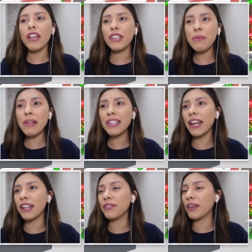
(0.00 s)
is she about to
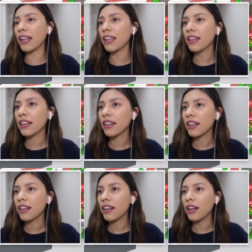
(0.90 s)
get in a fight?
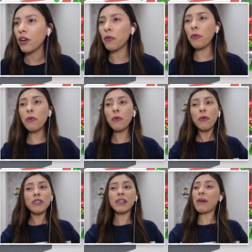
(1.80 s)

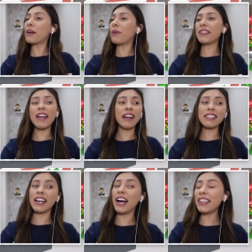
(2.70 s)
Ooh, she better watch out because
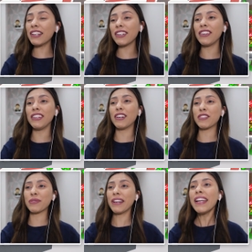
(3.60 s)
the other girl looks
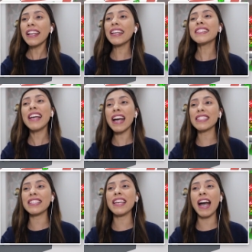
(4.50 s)
really
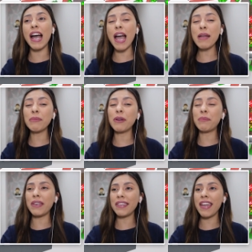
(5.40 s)
sassy. I would
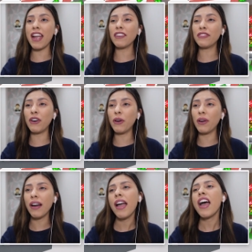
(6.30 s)
be careful.